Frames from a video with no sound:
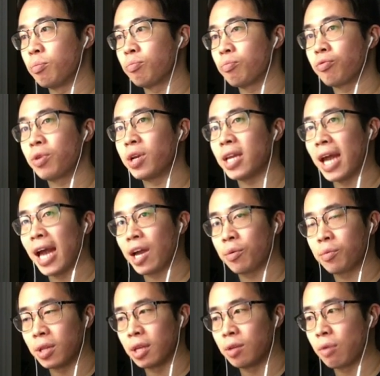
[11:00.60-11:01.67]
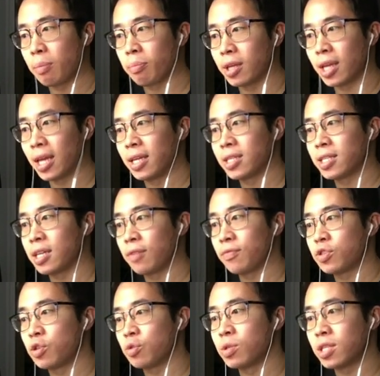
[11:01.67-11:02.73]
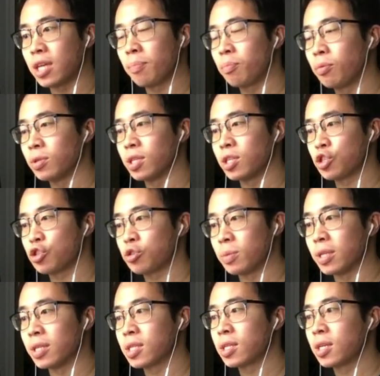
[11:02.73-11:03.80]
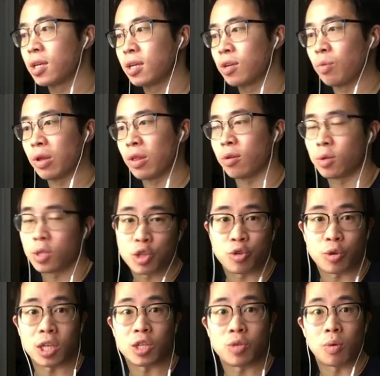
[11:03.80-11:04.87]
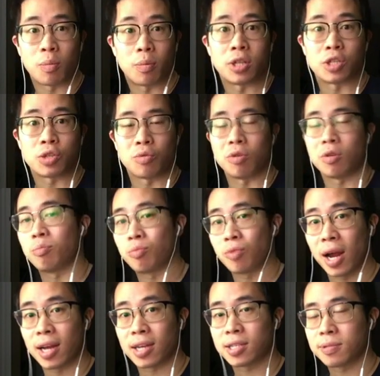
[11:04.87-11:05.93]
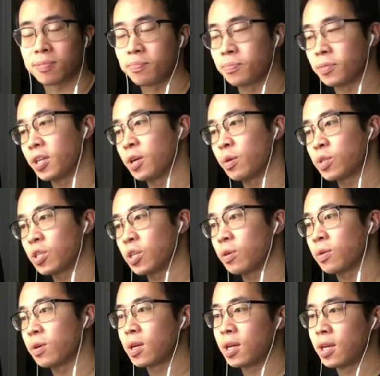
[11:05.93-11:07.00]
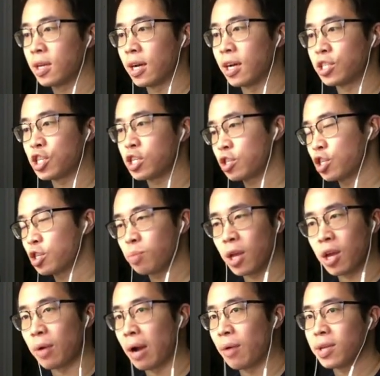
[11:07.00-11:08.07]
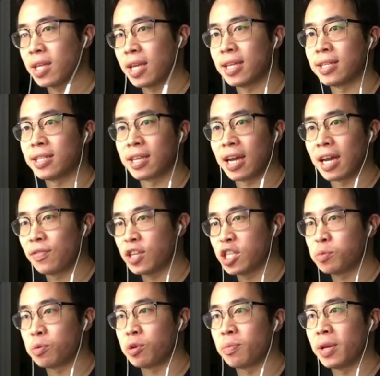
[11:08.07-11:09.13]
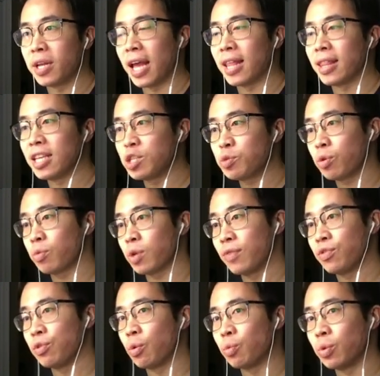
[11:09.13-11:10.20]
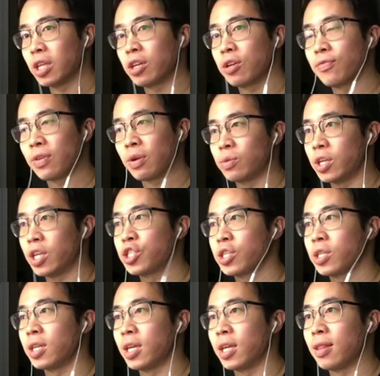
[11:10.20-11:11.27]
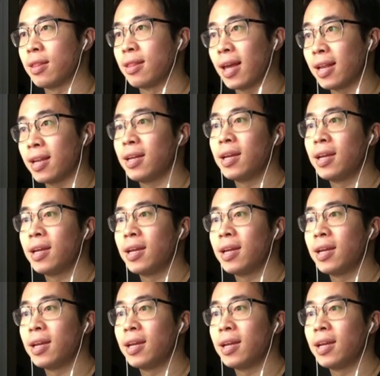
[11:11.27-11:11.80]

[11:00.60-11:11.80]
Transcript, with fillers: pretty accurately replicate itself to sampled instruments, whether they're strings, woodwinds, or brass. You know, so uh, just just play around with it, kind of experiment, and this will give you a really good foundation in then